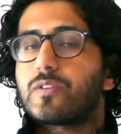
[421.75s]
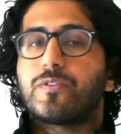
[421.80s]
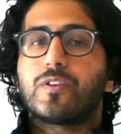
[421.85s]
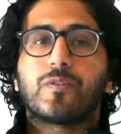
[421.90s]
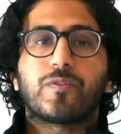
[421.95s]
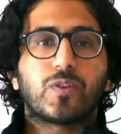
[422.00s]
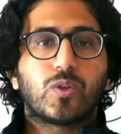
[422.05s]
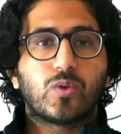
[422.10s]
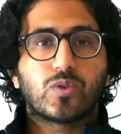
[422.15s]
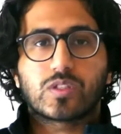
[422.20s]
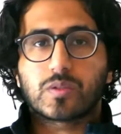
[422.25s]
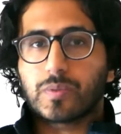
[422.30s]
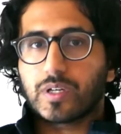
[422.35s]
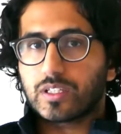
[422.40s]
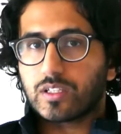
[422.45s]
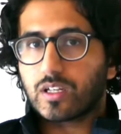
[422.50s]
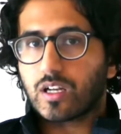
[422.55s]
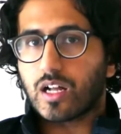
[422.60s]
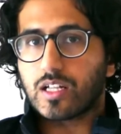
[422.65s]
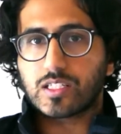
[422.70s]
different views
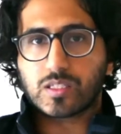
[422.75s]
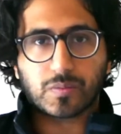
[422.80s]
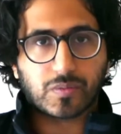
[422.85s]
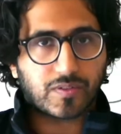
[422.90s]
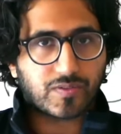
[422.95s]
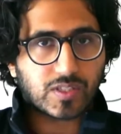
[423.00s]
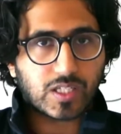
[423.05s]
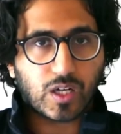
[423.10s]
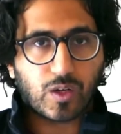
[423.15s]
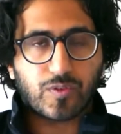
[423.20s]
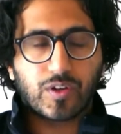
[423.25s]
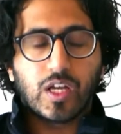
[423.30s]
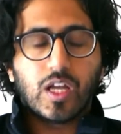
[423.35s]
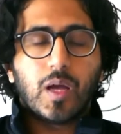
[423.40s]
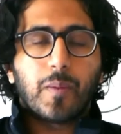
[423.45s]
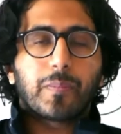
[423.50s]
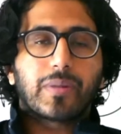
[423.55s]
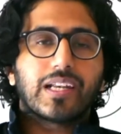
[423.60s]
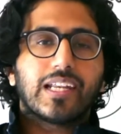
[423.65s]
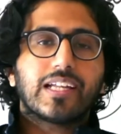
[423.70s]
about the concept of self,
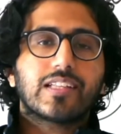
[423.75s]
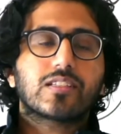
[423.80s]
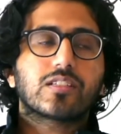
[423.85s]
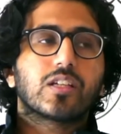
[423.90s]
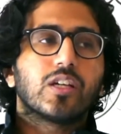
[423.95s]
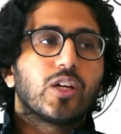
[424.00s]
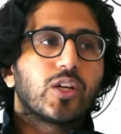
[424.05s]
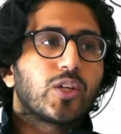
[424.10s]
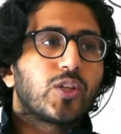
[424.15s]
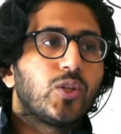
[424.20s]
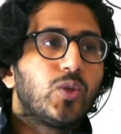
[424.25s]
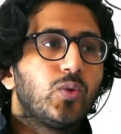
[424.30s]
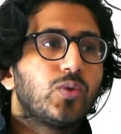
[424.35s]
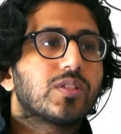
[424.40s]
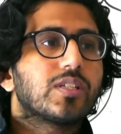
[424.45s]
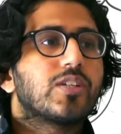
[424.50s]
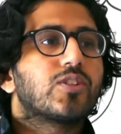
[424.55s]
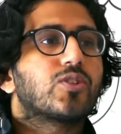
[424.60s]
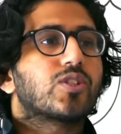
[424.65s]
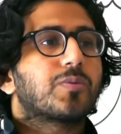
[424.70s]
but let's
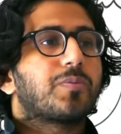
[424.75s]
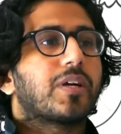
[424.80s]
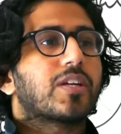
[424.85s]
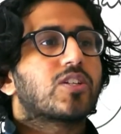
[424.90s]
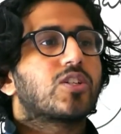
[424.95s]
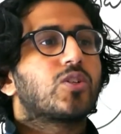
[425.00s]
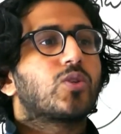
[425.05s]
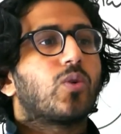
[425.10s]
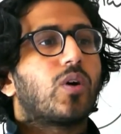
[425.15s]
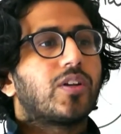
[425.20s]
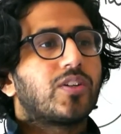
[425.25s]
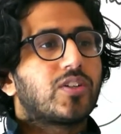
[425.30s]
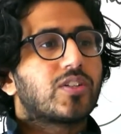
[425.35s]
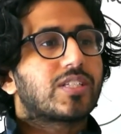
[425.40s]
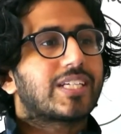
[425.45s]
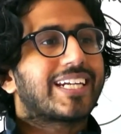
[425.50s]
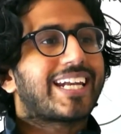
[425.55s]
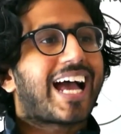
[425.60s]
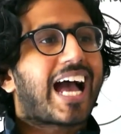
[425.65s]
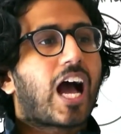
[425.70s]
use introspection to
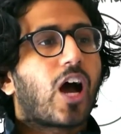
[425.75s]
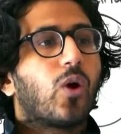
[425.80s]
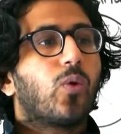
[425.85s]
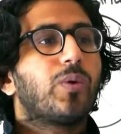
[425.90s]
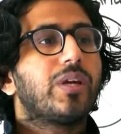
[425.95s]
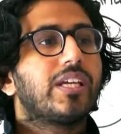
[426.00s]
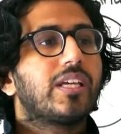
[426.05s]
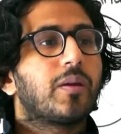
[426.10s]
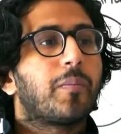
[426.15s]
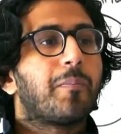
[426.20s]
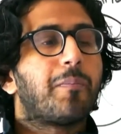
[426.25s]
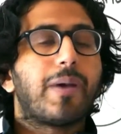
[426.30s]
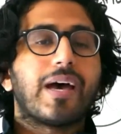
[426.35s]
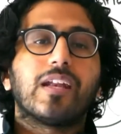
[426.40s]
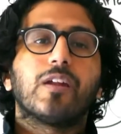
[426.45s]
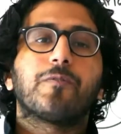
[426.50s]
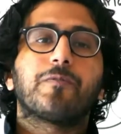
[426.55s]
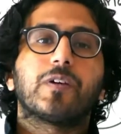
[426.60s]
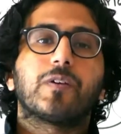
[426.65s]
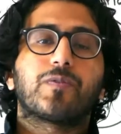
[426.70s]
understand how we can
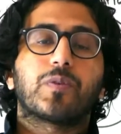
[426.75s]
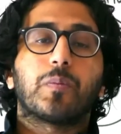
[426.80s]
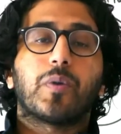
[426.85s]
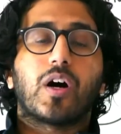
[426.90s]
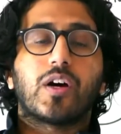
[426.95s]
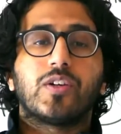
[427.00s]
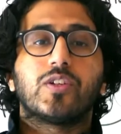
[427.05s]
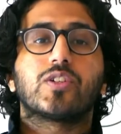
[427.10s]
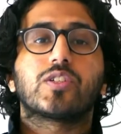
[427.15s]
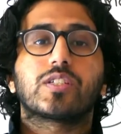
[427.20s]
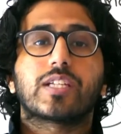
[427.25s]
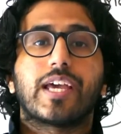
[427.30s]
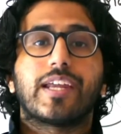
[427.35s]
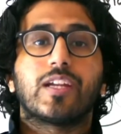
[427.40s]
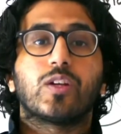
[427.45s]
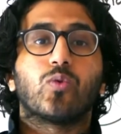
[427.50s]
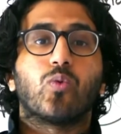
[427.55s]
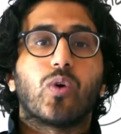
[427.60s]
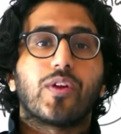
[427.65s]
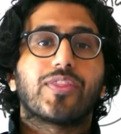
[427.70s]
benefit from
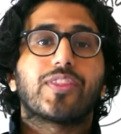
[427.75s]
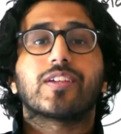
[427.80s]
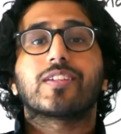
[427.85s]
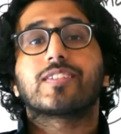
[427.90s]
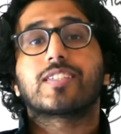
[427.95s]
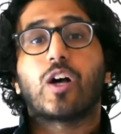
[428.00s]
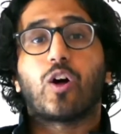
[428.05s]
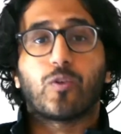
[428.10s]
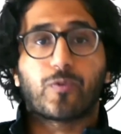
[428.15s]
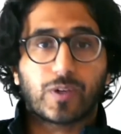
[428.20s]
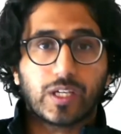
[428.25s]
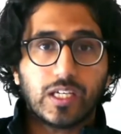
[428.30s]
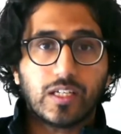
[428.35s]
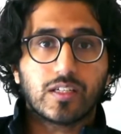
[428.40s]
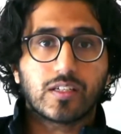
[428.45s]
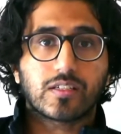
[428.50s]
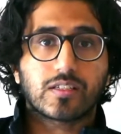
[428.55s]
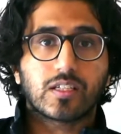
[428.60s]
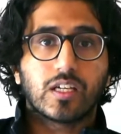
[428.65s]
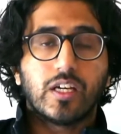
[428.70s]
understanding what the self
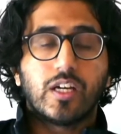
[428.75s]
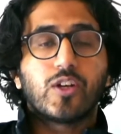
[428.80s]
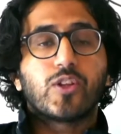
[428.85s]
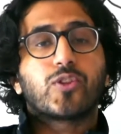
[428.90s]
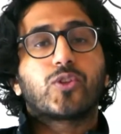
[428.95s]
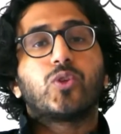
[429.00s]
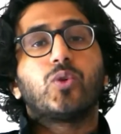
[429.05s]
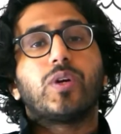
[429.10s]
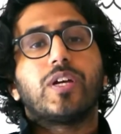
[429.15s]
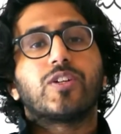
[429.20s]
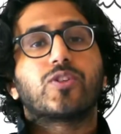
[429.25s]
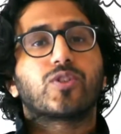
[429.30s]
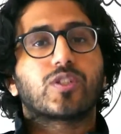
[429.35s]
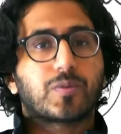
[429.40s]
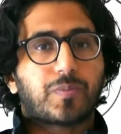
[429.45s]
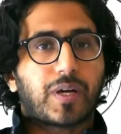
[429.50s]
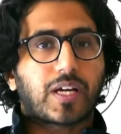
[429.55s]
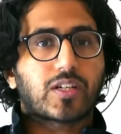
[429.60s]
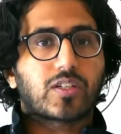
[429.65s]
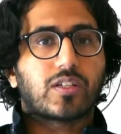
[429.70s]
is through
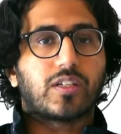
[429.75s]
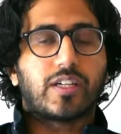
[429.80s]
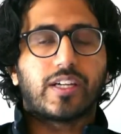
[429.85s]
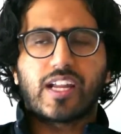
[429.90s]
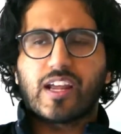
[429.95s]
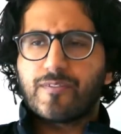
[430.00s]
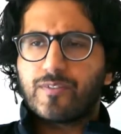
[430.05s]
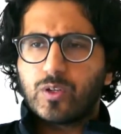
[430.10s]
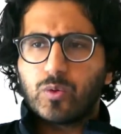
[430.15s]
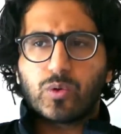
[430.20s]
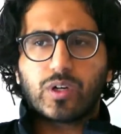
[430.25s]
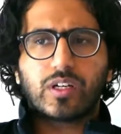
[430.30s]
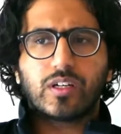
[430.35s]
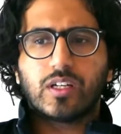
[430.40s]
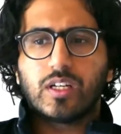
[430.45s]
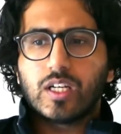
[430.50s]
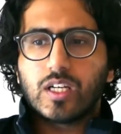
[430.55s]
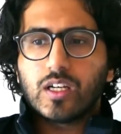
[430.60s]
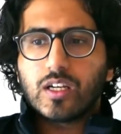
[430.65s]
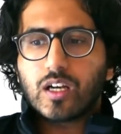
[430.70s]
introspection. And
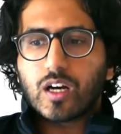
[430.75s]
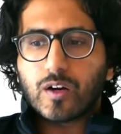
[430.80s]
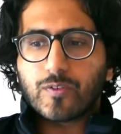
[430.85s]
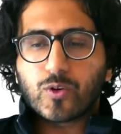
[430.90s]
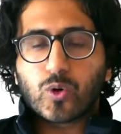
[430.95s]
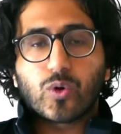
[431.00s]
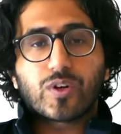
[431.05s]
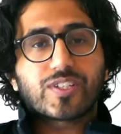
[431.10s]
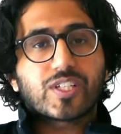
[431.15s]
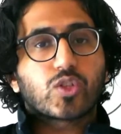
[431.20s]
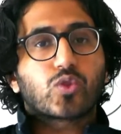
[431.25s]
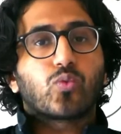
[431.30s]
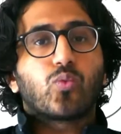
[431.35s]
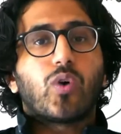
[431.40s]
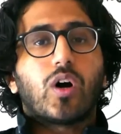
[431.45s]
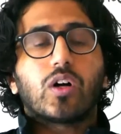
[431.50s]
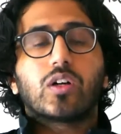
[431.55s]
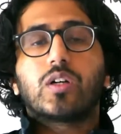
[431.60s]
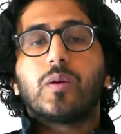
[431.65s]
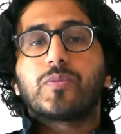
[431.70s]
everyone, of course, is
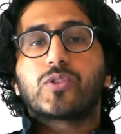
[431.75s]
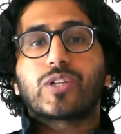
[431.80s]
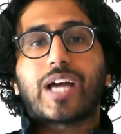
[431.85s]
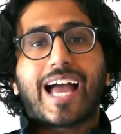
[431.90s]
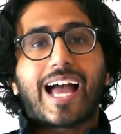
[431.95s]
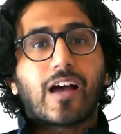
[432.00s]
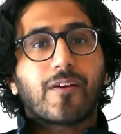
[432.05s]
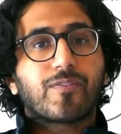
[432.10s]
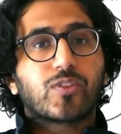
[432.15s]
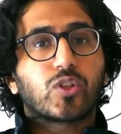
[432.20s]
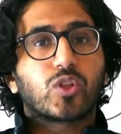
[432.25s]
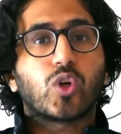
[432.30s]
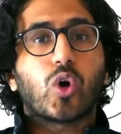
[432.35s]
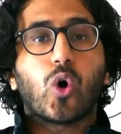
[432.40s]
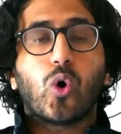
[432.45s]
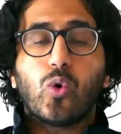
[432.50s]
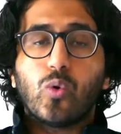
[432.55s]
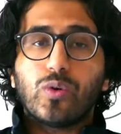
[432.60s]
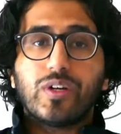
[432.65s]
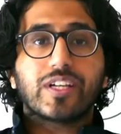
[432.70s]
welcome to have their
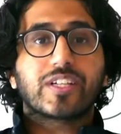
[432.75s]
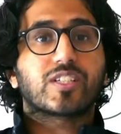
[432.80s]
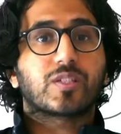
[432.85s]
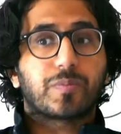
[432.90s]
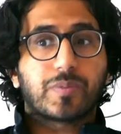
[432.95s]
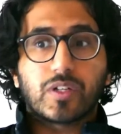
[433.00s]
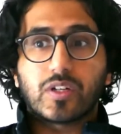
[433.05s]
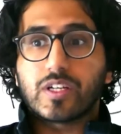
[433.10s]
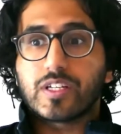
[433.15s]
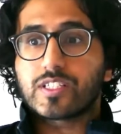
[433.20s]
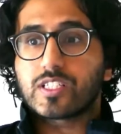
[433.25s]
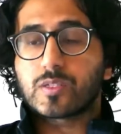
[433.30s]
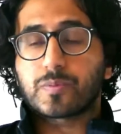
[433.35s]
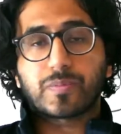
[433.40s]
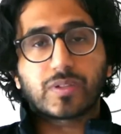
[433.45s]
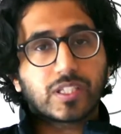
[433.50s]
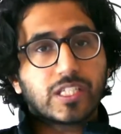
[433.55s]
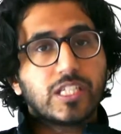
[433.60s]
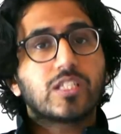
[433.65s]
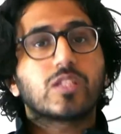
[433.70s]
own experiences.
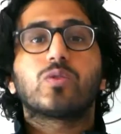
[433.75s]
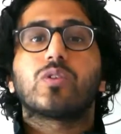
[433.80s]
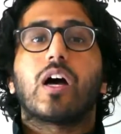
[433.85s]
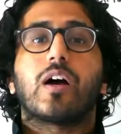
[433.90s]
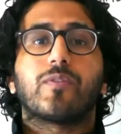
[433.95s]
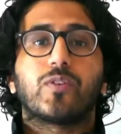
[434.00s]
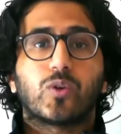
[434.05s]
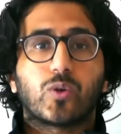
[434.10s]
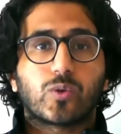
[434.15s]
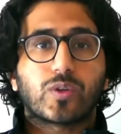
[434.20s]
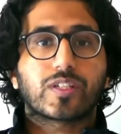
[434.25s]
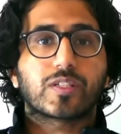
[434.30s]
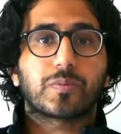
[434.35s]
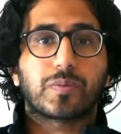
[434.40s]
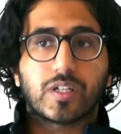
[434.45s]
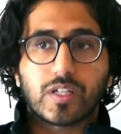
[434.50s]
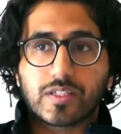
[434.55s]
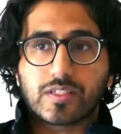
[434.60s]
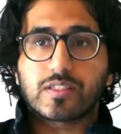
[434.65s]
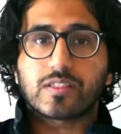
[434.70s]
Please do have your own
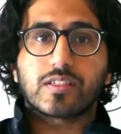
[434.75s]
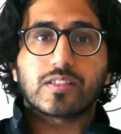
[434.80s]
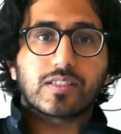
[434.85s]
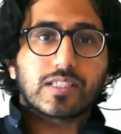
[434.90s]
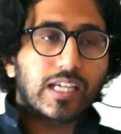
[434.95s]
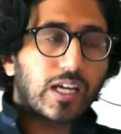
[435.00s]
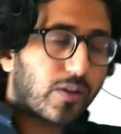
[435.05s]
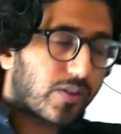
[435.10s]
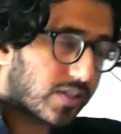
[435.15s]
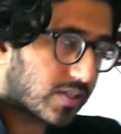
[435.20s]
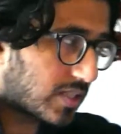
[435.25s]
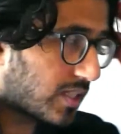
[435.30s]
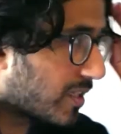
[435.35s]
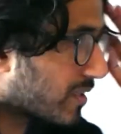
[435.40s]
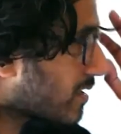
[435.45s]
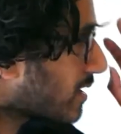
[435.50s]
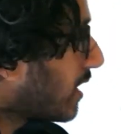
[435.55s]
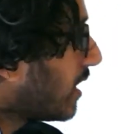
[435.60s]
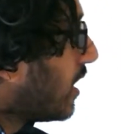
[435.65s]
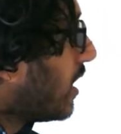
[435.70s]
experiences and see how this
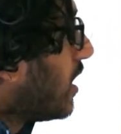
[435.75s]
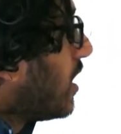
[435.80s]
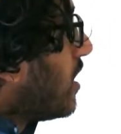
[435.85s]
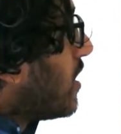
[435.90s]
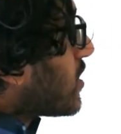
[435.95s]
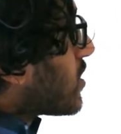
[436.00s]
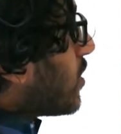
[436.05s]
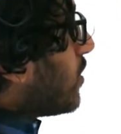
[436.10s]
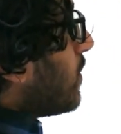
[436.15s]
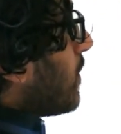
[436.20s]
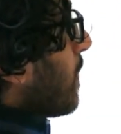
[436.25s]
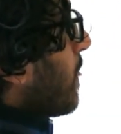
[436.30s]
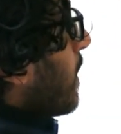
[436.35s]
is. So